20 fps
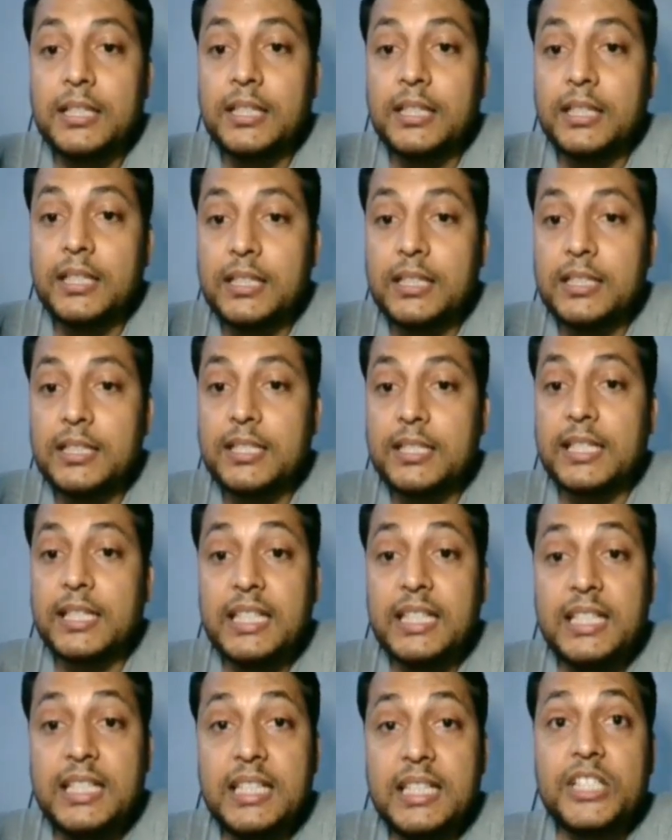is
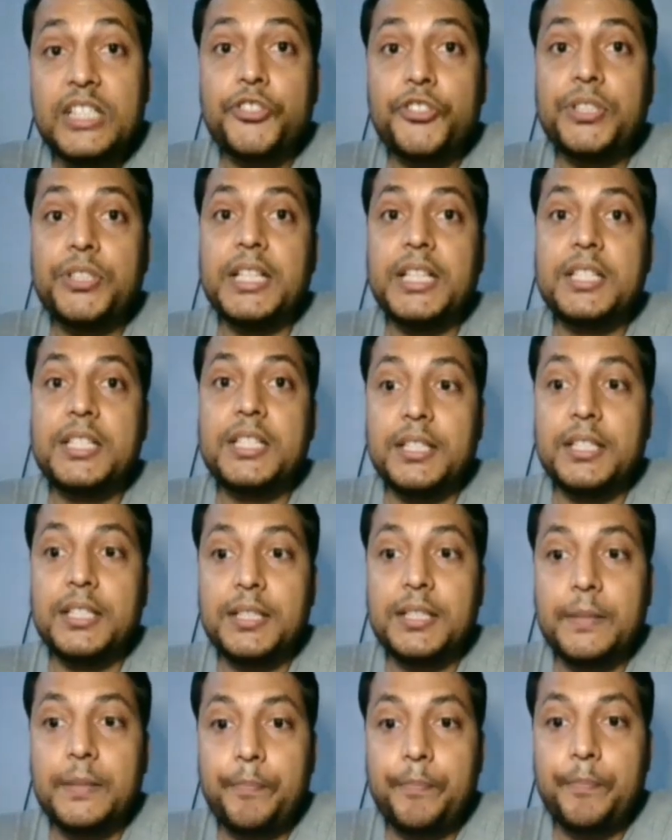initiated
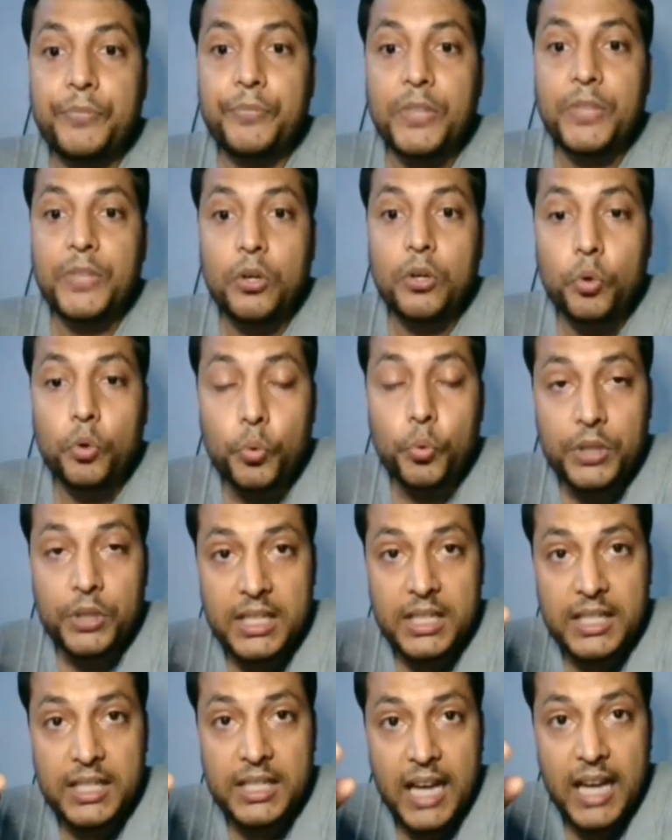
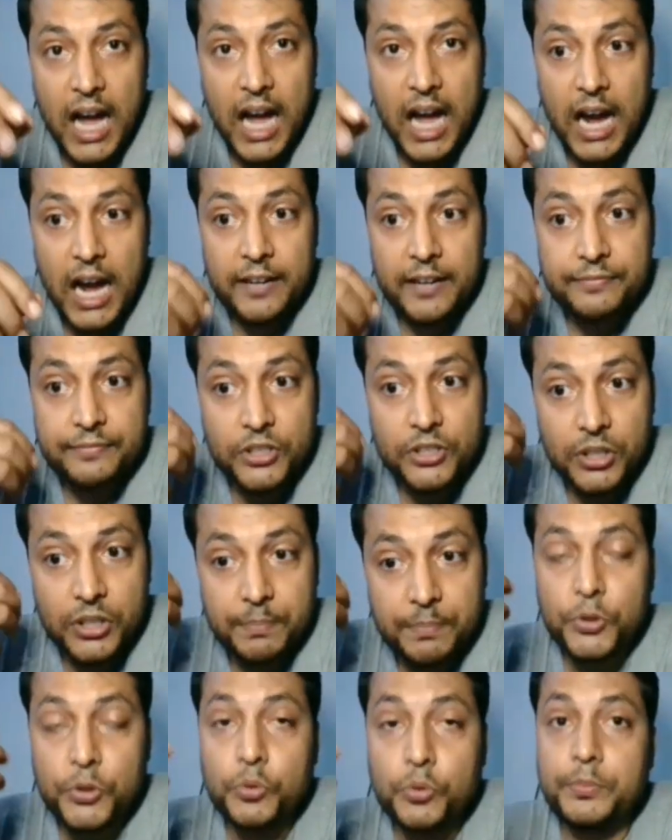only after
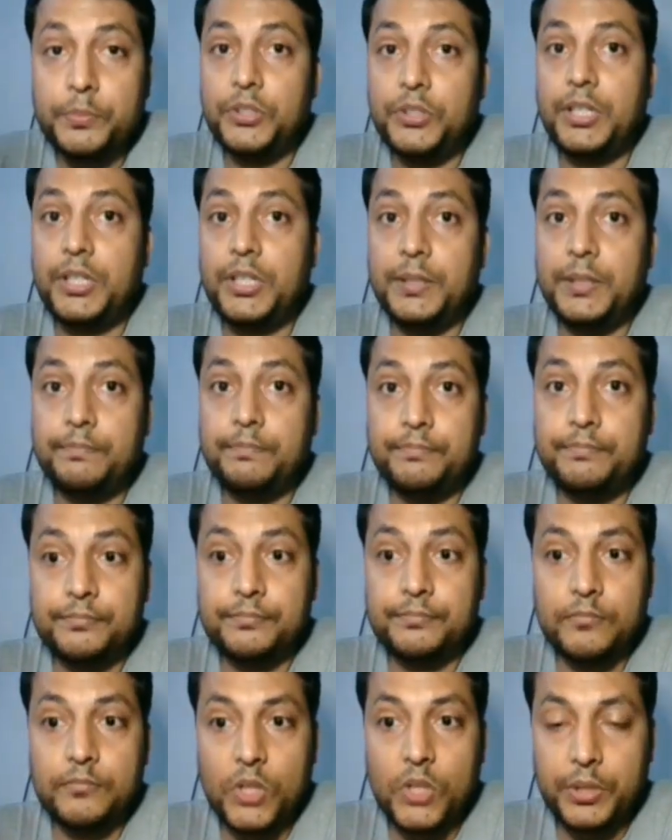puberty.
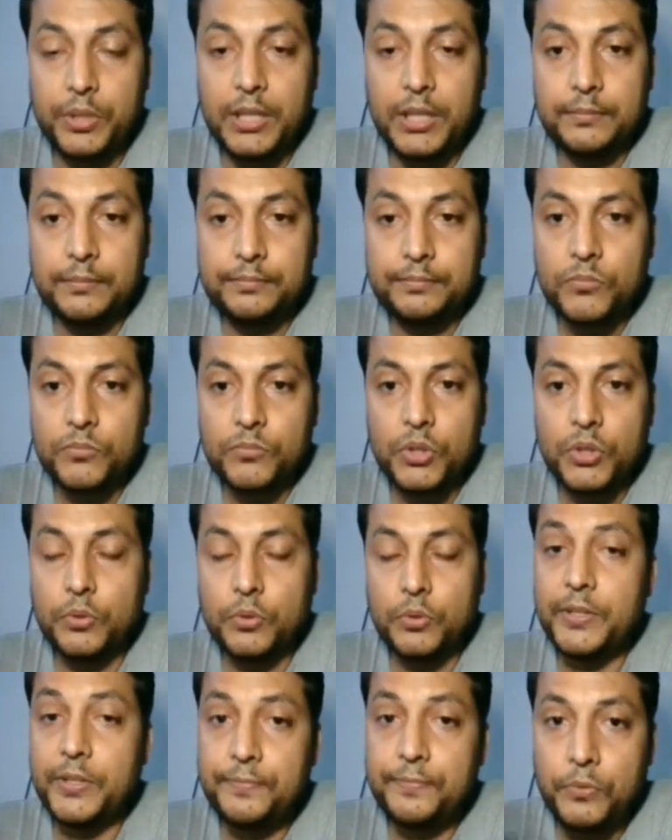Okay, so
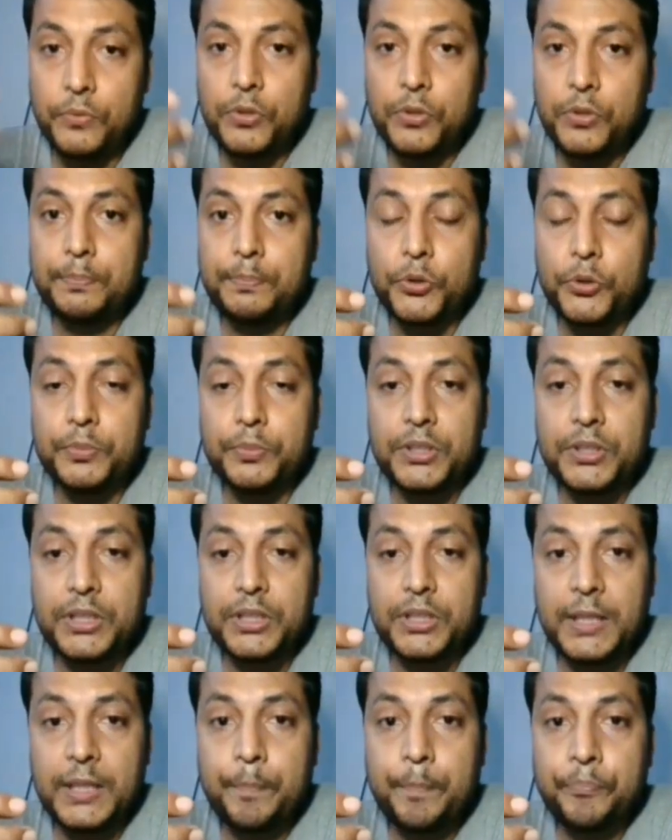before
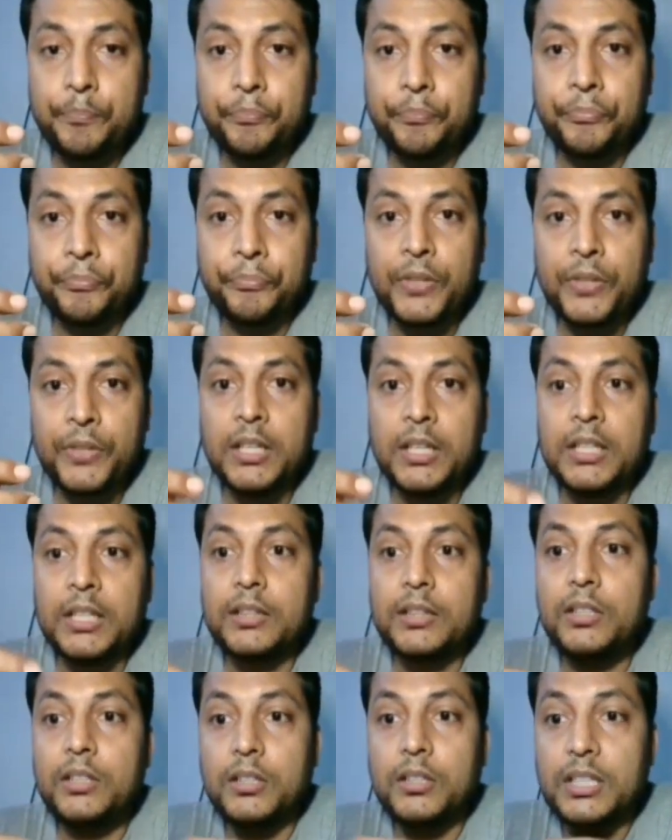puberty
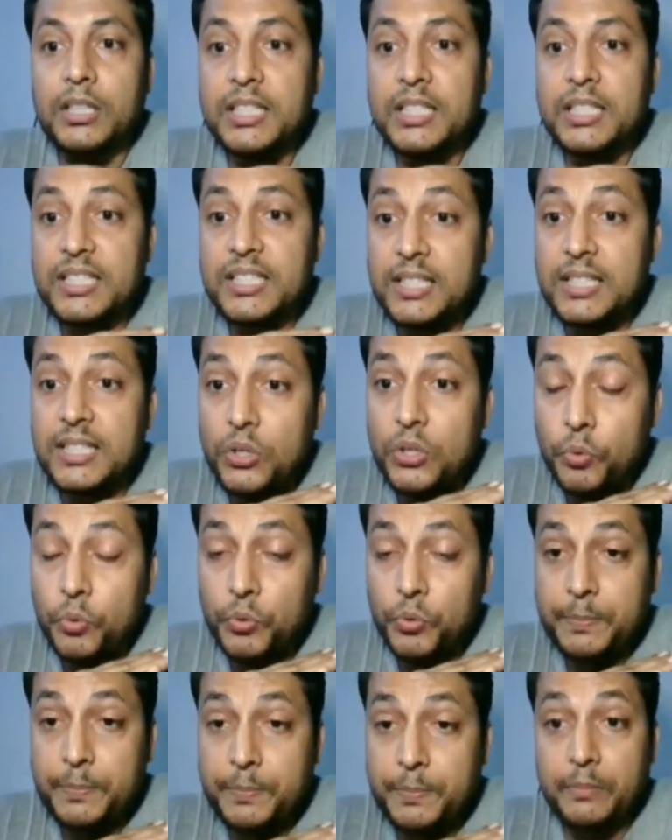there is no
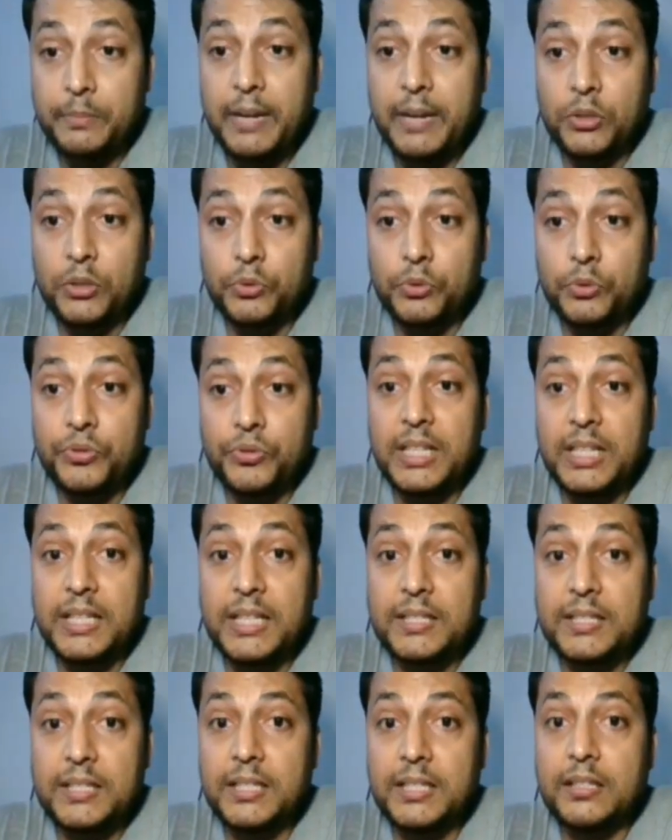
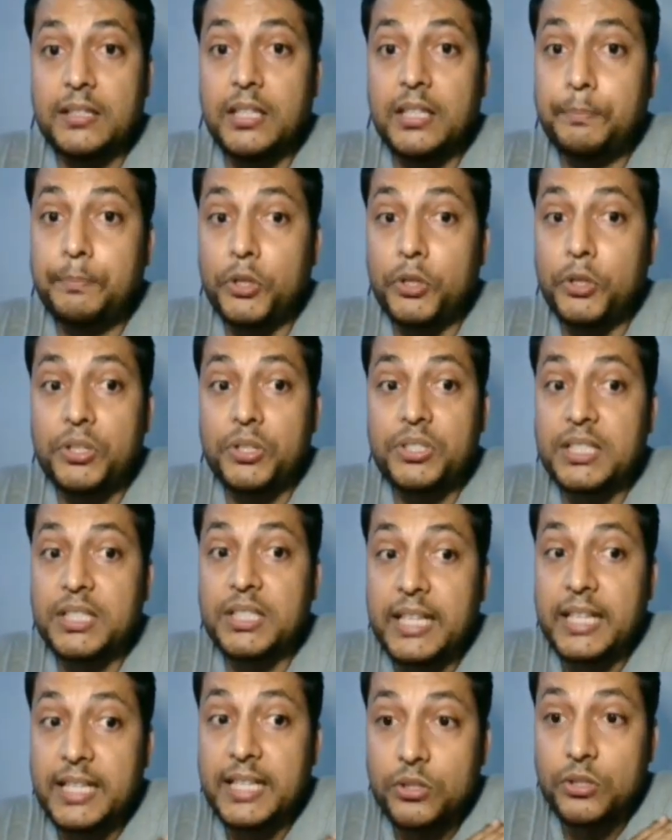spermatogenesis. The process
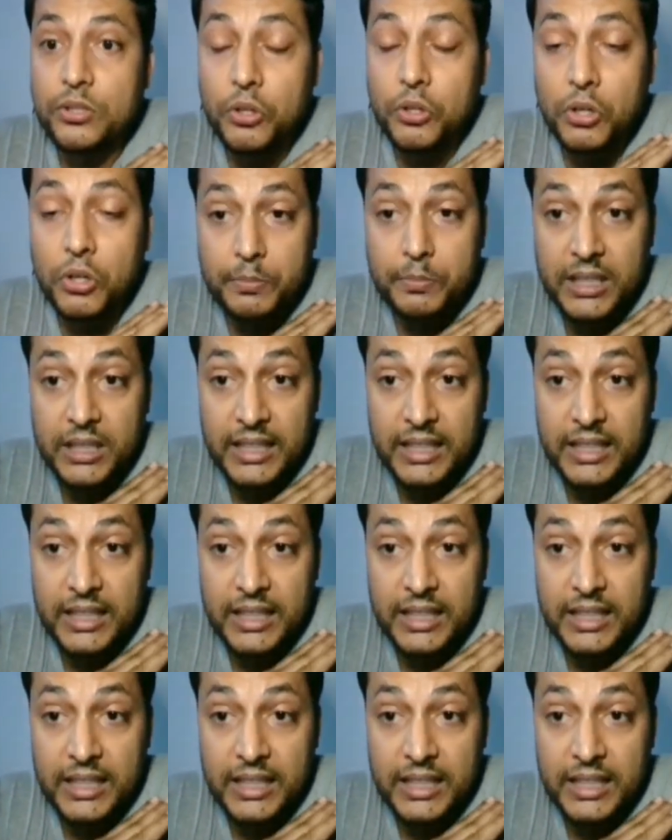has not been